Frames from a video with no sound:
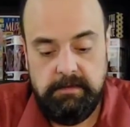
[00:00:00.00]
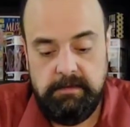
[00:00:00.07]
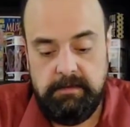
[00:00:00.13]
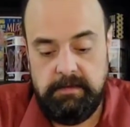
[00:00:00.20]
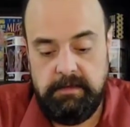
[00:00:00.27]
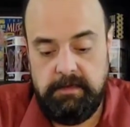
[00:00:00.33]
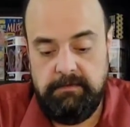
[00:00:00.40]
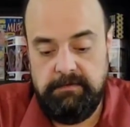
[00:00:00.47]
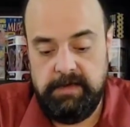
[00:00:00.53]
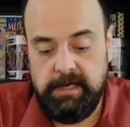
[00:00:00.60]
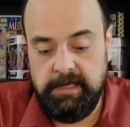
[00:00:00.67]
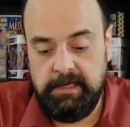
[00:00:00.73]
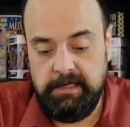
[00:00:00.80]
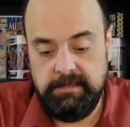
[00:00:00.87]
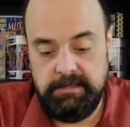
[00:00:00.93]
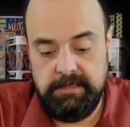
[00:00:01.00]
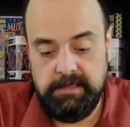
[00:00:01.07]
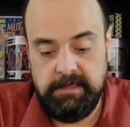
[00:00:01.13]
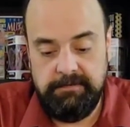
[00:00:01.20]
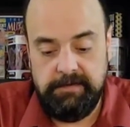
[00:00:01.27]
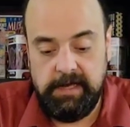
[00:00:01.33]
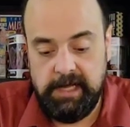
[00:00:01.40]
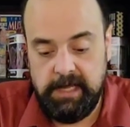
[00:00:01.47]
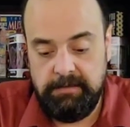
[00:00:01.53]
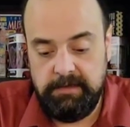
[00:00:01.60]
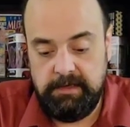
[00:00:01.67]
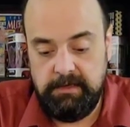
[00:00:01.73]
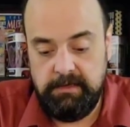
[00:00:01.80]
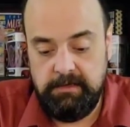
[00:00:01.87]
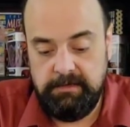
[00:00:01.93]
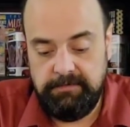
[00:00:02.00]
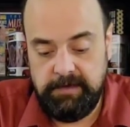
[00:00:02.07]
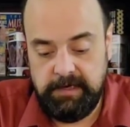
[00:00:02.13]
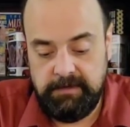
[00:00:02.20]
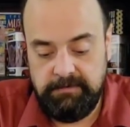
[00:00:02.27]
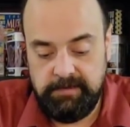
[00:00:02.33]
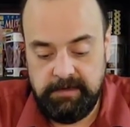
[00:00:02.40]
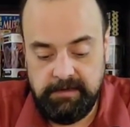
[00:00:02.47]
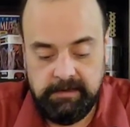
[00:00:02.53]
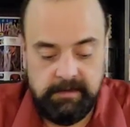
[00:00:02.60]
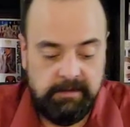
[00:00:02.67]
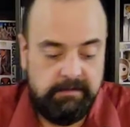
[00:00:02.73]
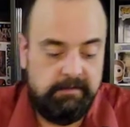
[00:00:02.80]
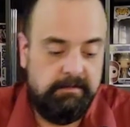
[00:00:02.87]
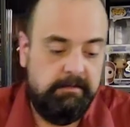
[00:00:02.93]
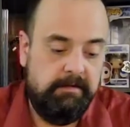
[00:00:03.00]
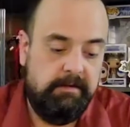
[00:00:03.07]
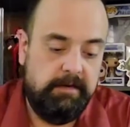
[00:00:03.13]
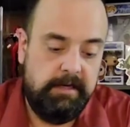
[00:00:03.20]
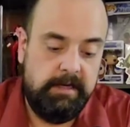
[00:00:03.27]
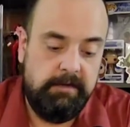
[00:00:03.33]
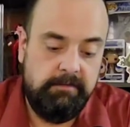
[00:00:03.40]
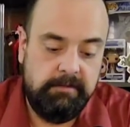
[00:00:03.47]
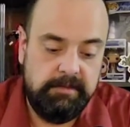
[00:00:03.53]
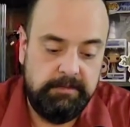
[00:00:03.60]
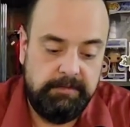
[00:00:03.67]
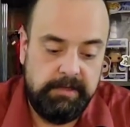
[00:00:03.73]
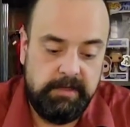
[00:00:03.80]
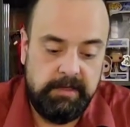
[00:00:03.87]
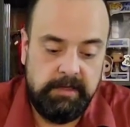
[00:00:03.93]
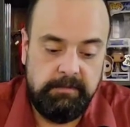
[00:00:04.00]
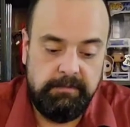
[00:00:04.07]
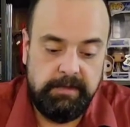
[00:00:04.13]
The Valiant stuff, I am a huge fan of Valiant. I was a big